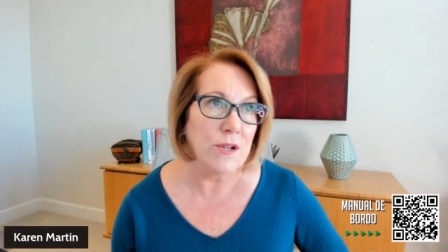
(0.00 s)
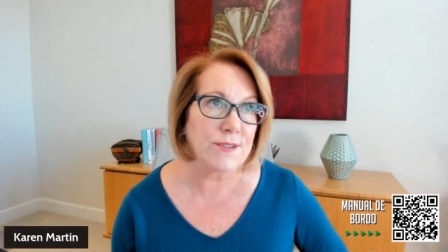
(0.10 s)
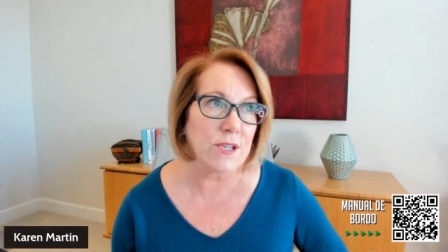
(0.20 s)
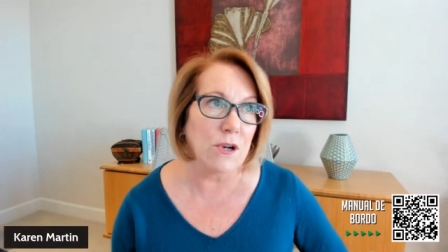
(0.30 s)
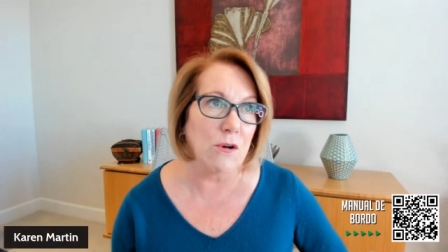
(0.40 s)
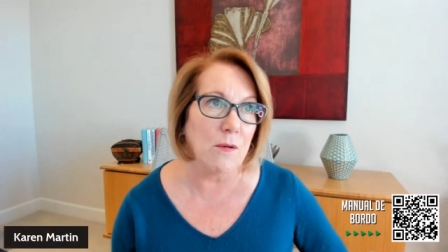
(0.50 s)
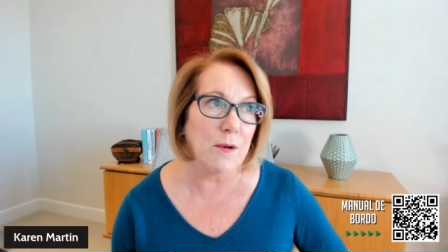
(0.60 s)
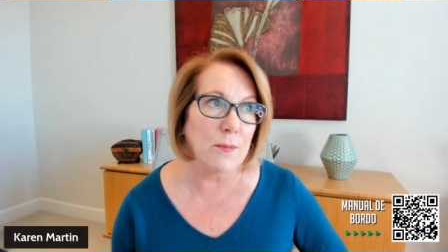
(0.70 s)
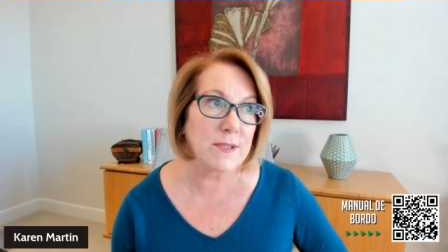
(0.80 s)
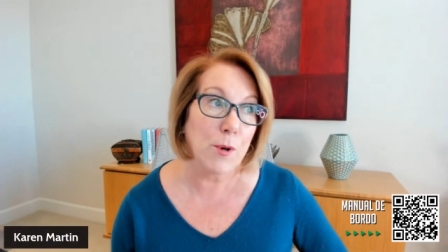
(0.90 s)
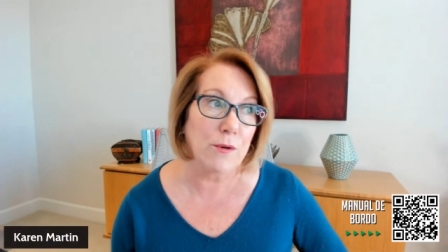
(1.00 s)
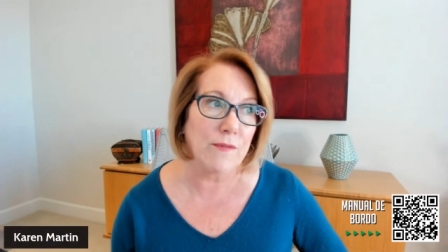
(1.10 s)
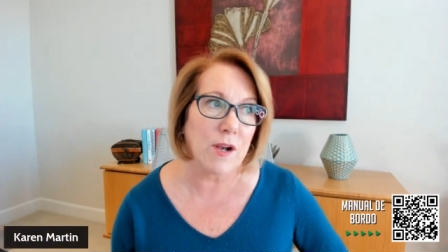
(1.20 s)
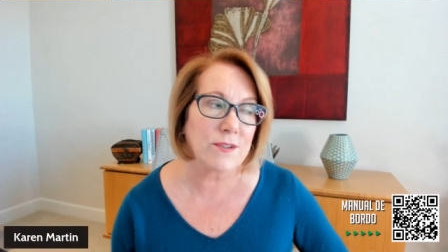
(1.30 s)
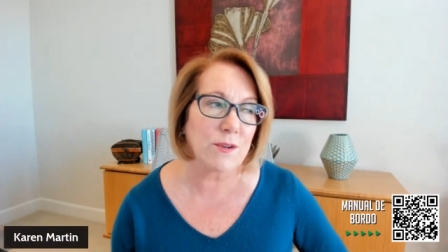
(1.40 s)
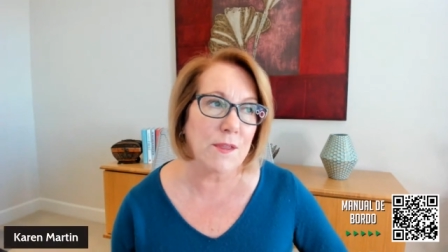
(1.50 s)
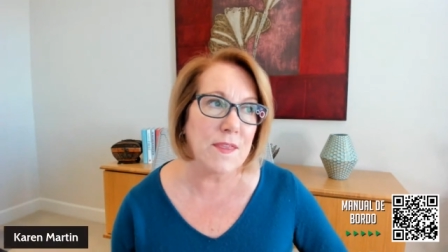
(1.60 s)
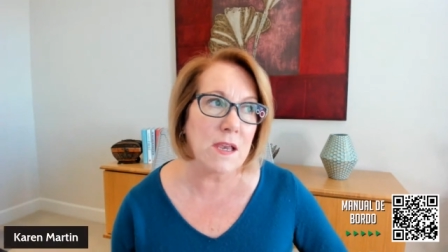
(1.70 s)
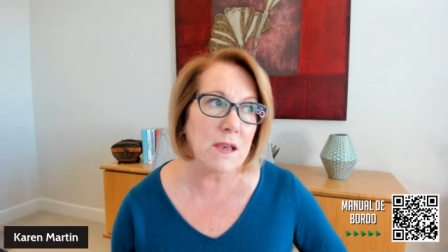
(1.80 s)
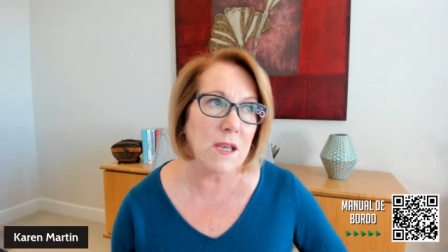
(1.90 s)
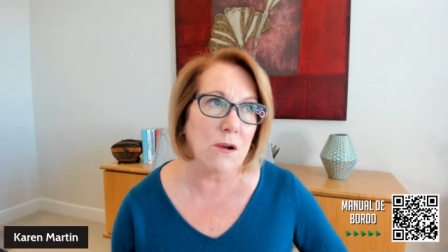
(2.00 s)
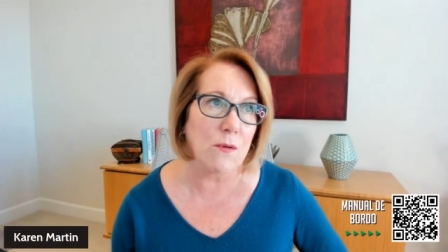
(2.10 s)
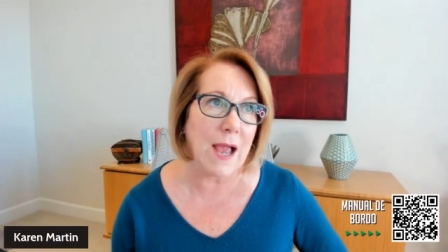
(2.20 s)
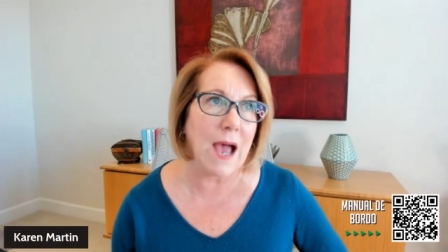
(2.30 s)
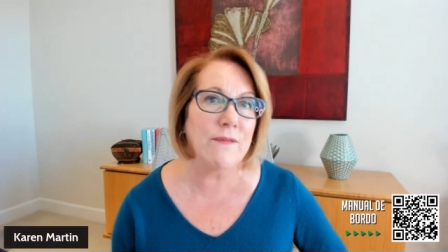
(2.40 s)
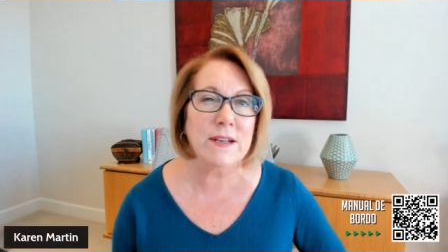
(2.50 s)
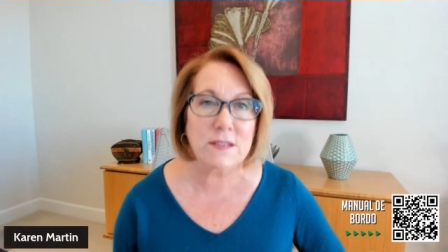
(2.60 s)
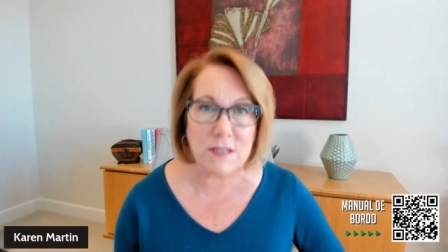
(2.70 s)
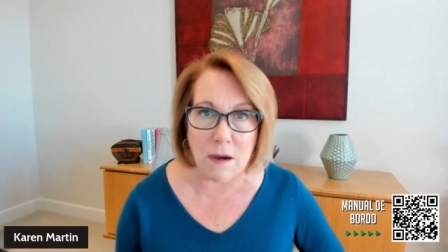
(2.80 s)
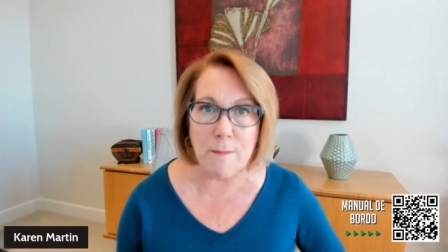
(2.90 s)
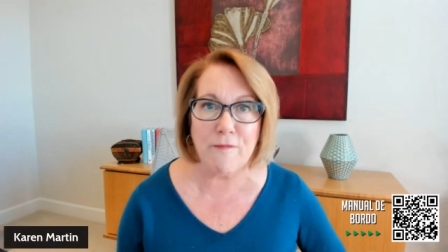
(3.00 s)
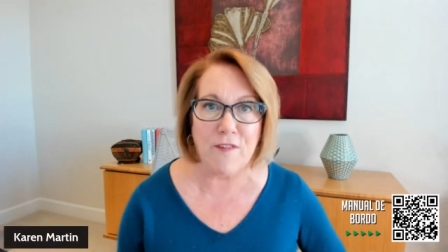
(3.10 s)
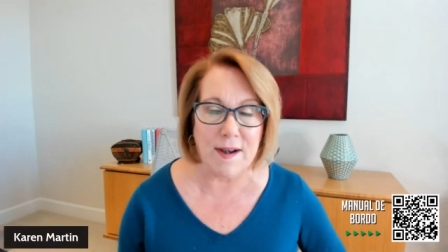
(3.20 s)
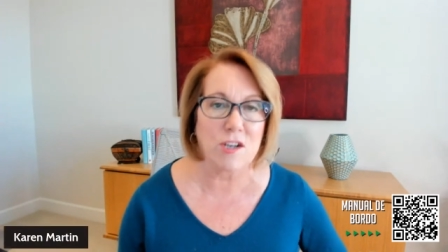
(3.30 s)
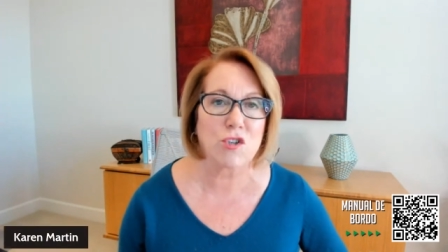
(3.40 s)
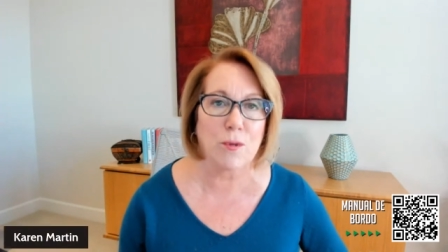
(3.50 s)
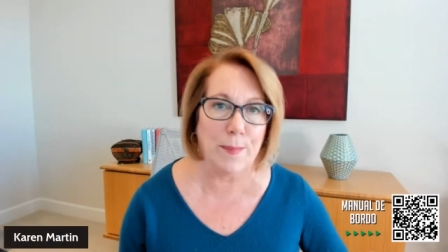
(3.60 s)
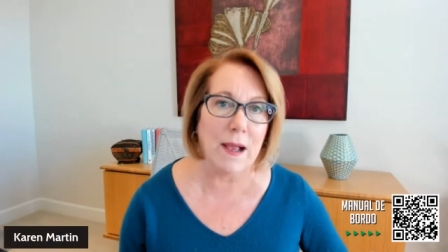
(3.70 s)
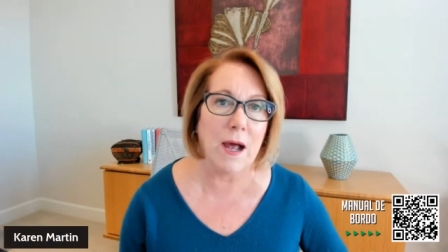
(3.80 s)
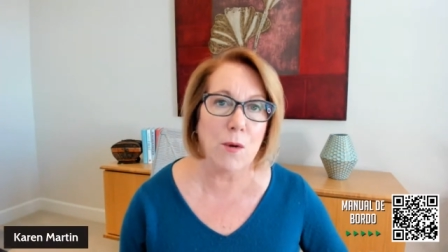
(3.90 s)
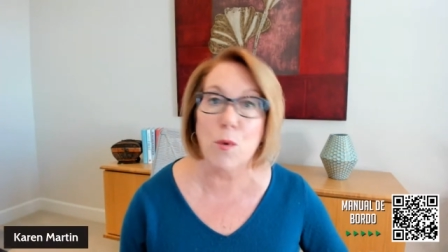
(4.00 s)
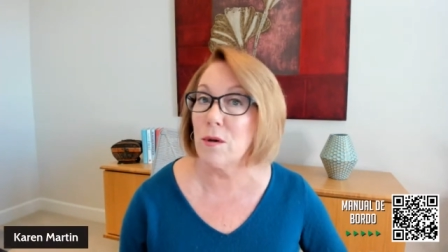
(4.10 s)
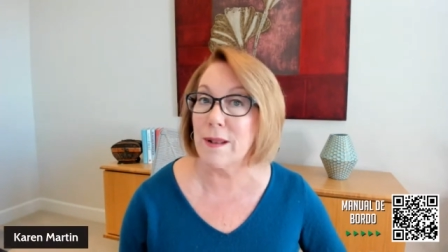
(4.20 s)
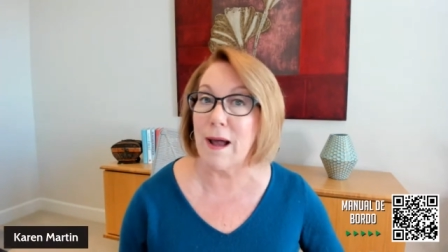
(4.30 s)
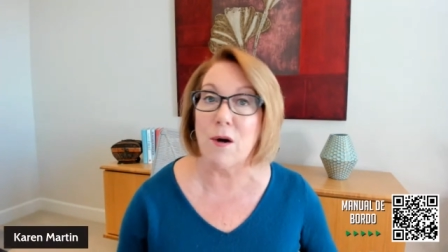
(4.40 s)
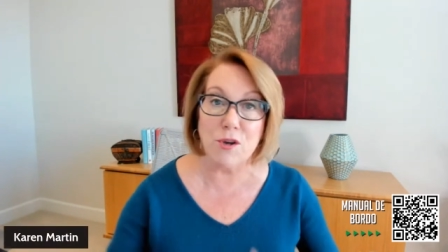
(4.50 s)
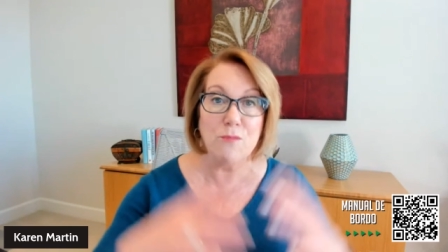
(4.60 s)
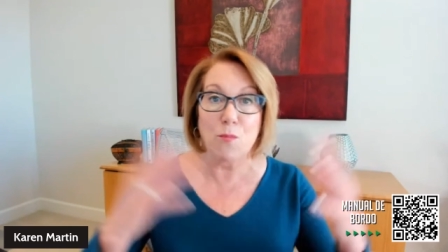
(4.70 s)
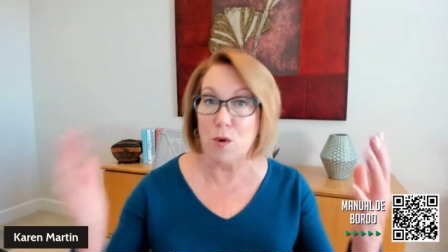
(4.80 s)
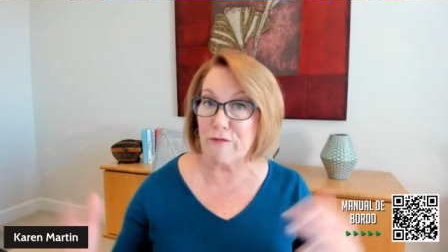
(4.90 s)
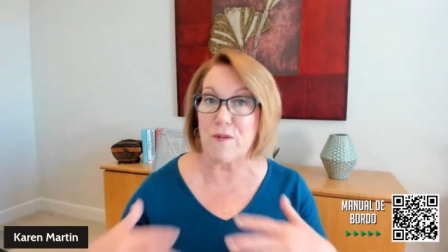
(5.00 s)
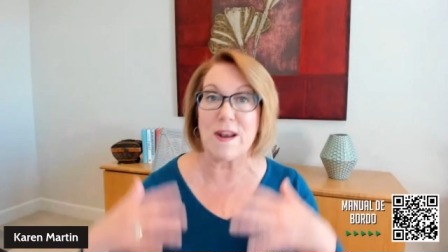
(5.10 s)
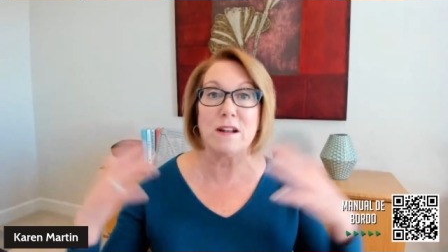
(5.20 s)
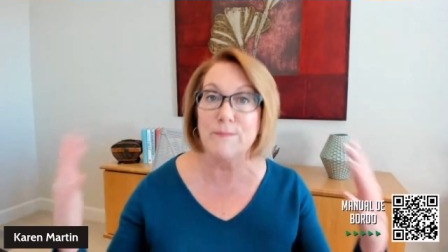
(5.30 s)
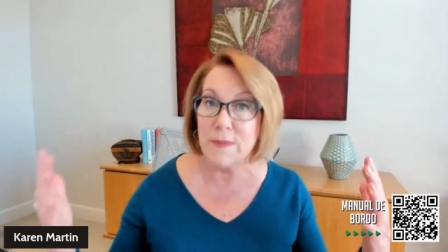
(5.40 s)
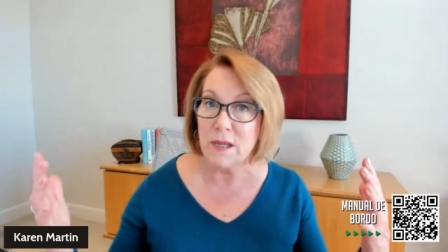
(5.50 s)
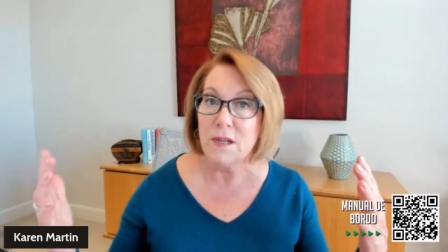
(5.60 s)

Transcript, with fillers: And so it was a motivator. So I think, you know, having some financial pad will allow you more freedom